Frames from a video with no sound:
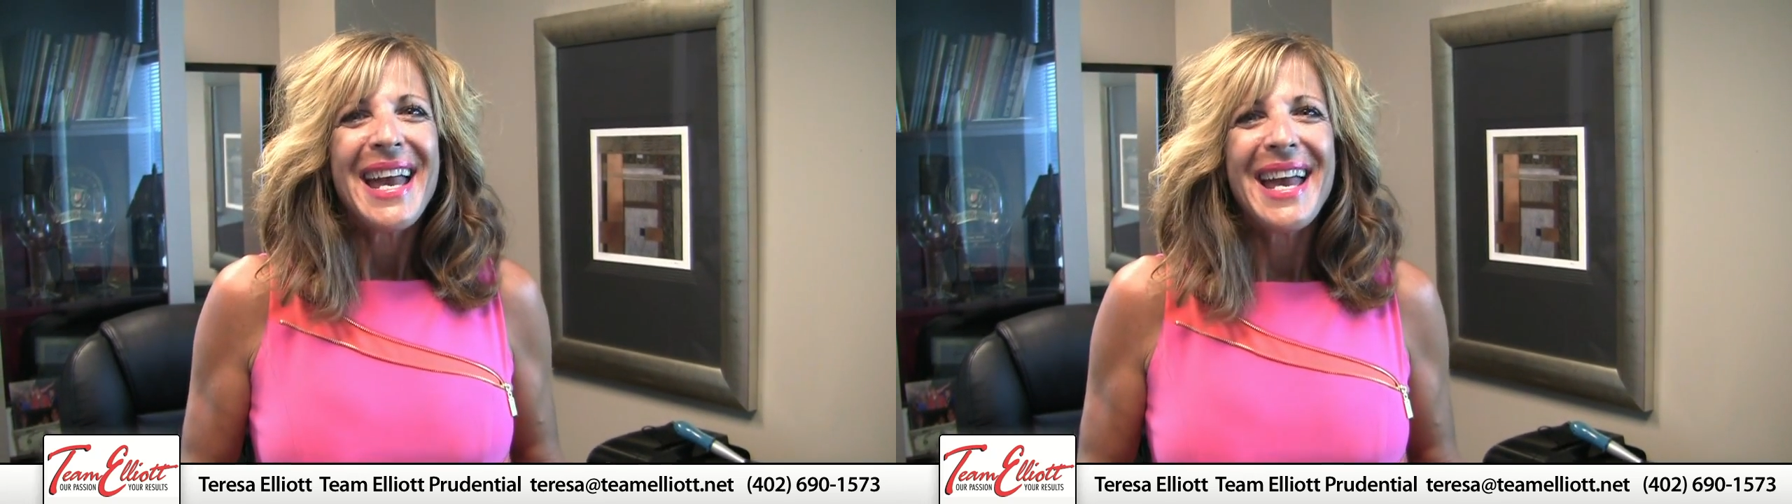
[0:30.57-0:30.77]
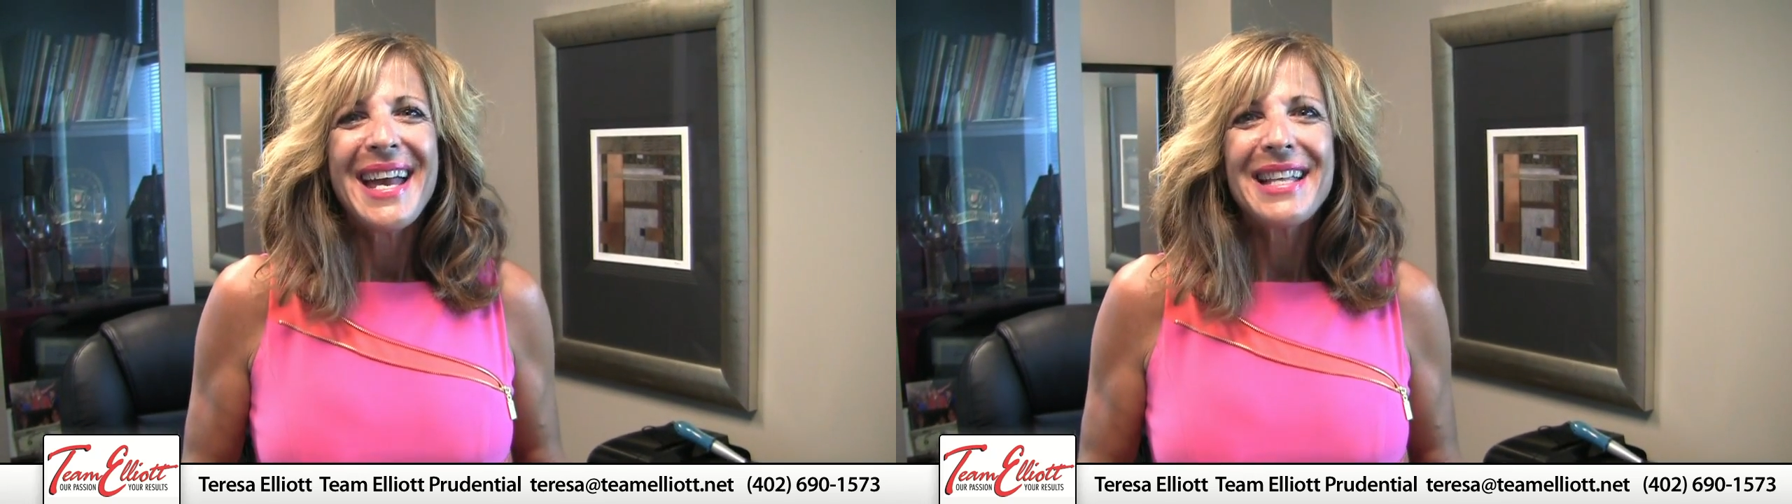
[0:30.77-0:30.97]

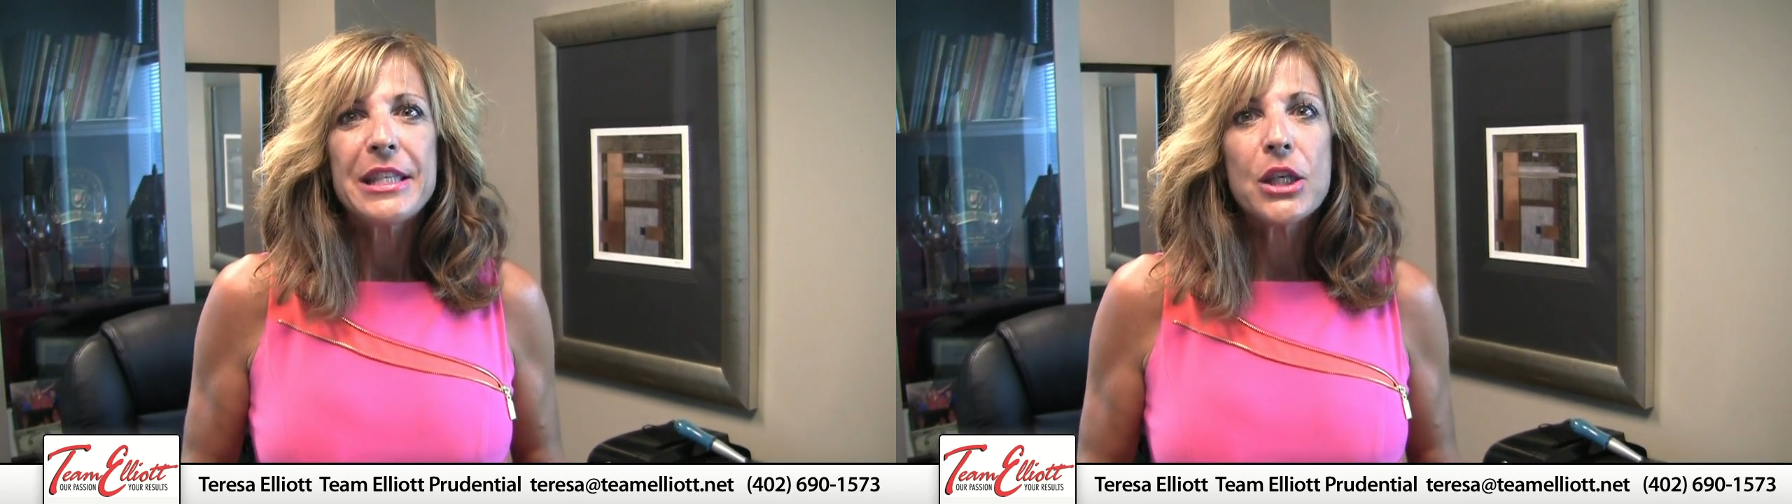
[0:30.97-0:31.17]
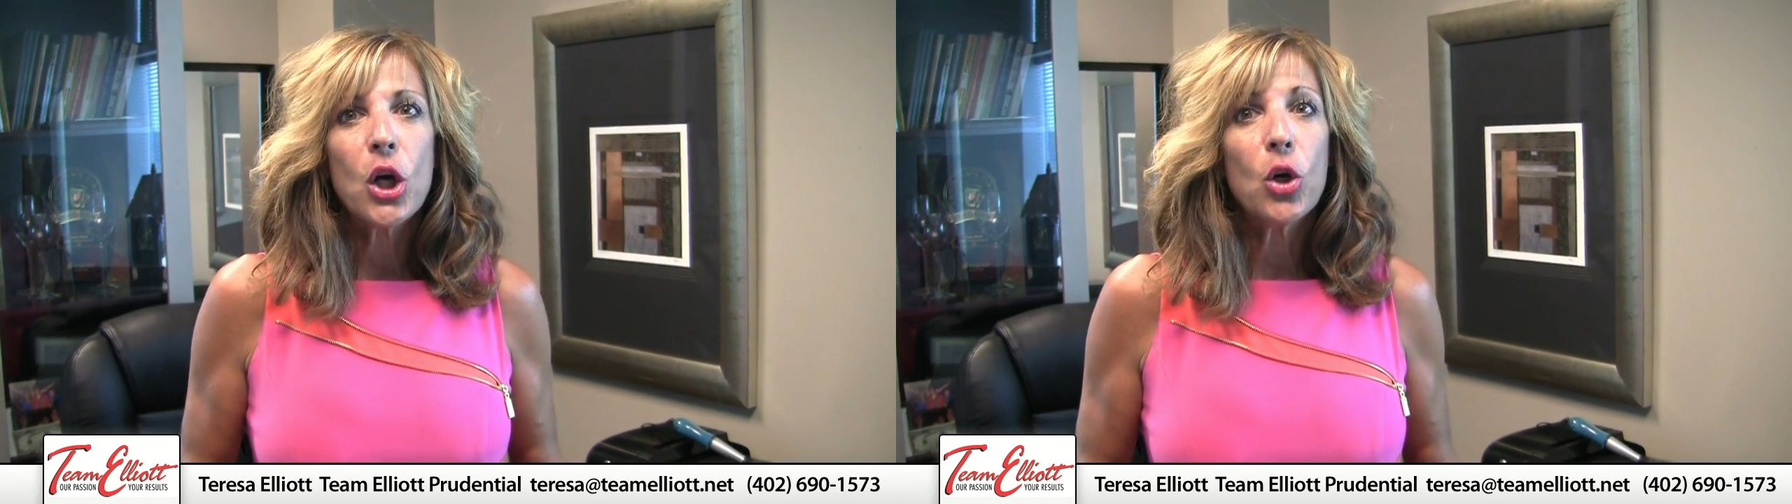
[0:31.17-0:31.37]

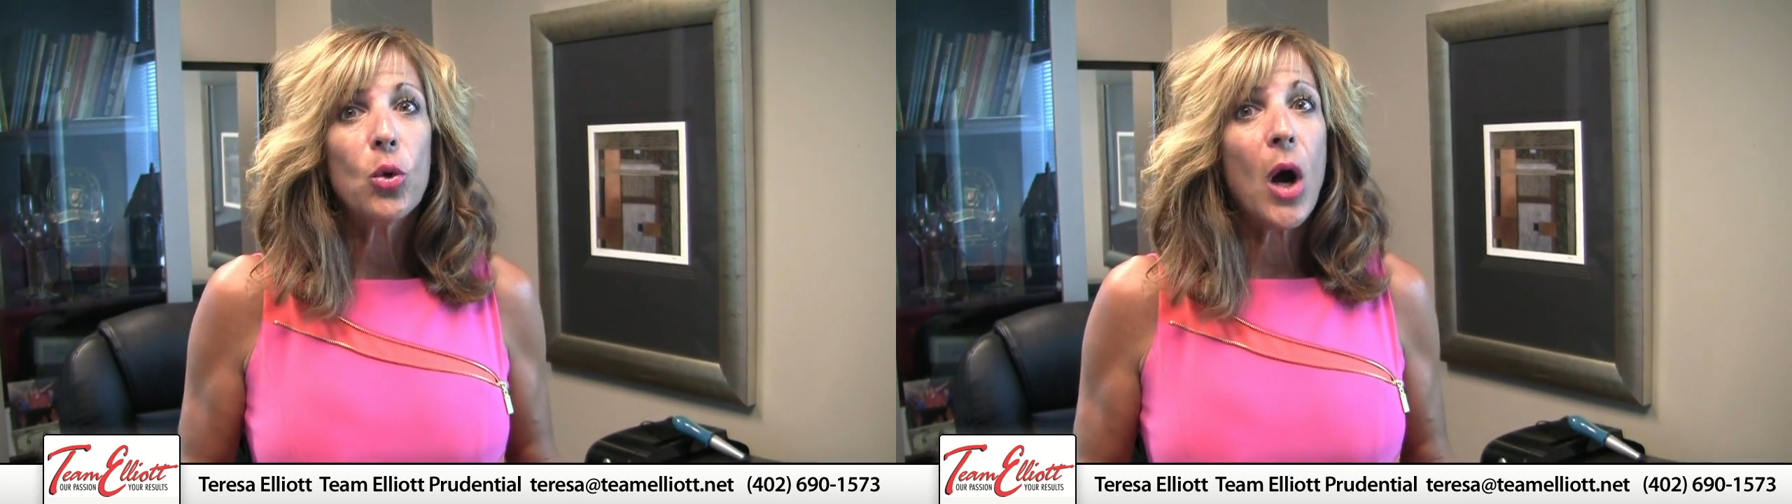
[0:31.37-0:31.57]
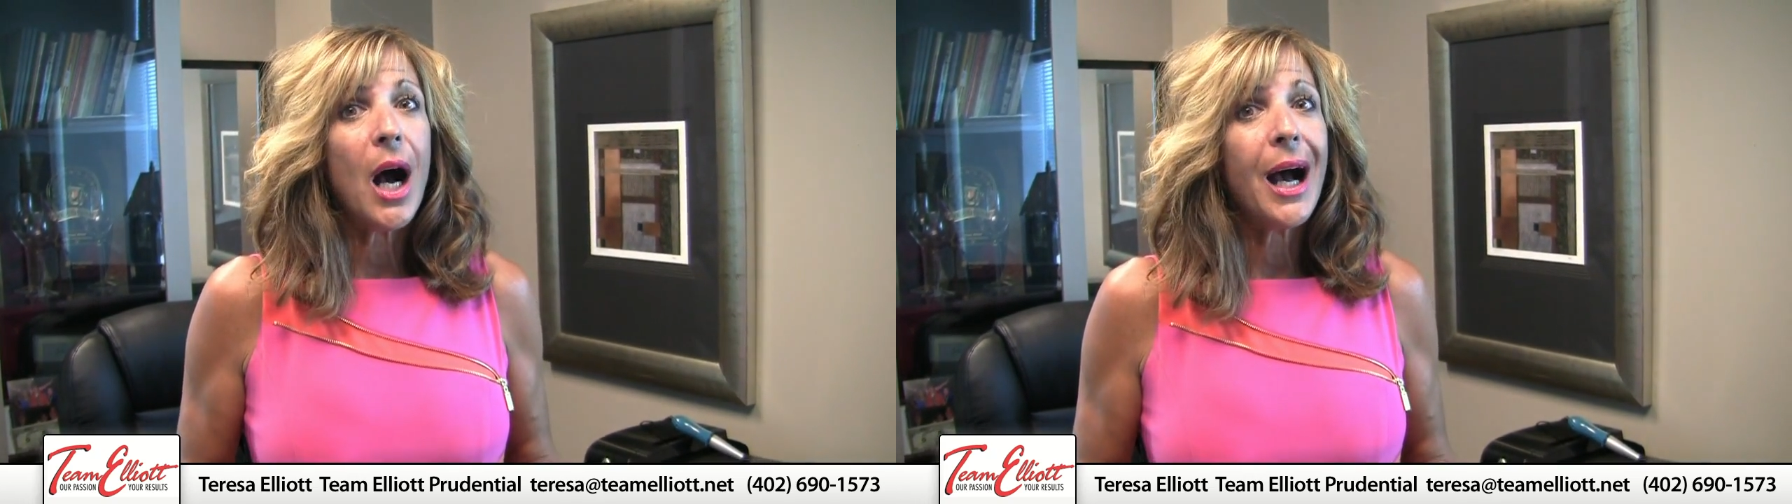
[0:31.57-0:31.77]
and
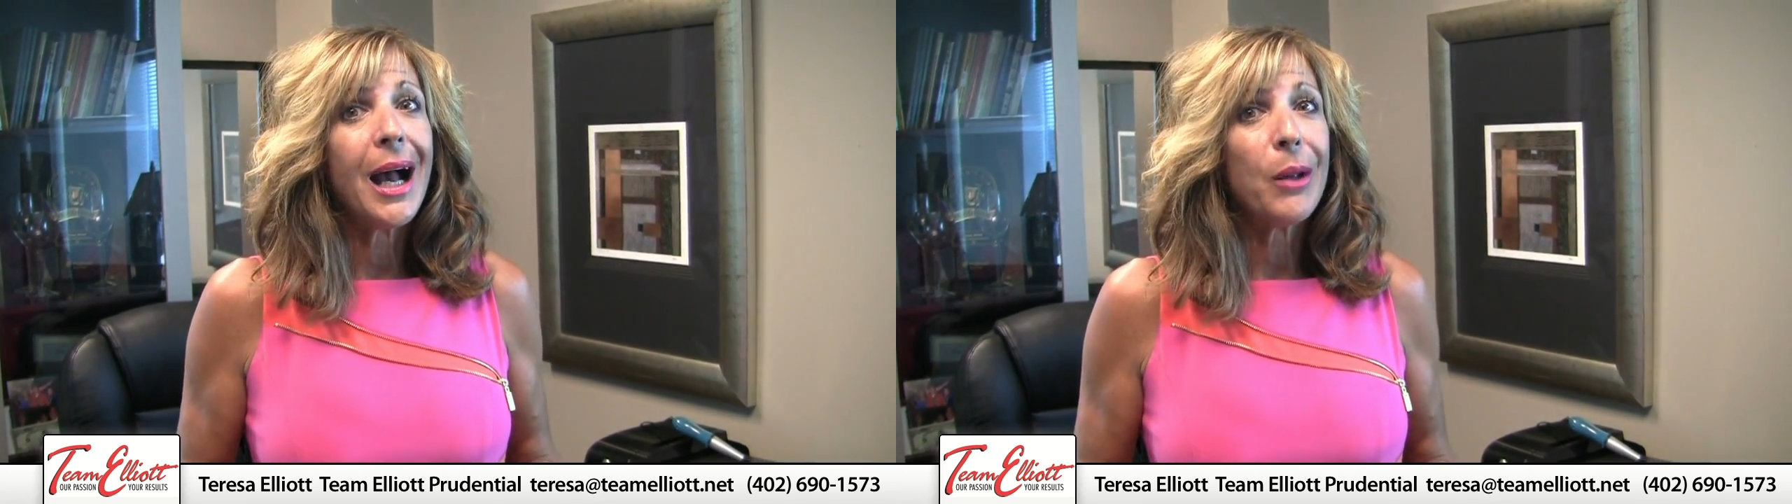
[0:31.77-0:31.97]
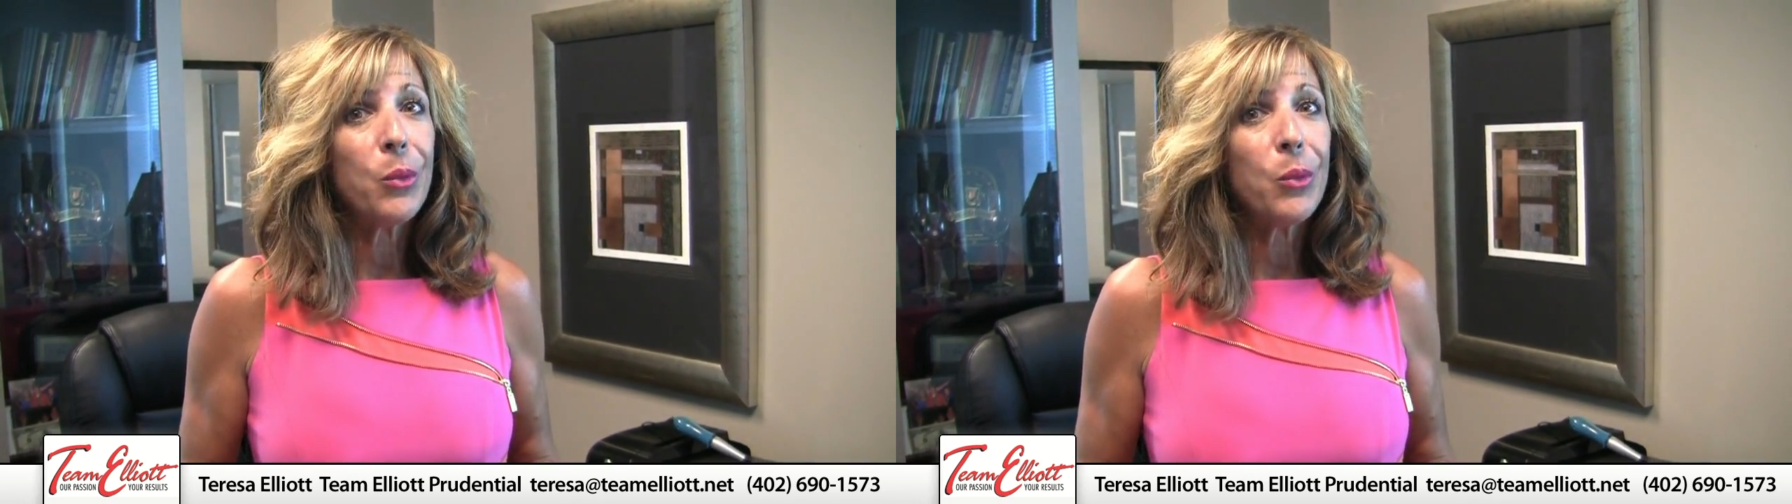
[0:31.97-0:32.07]
so I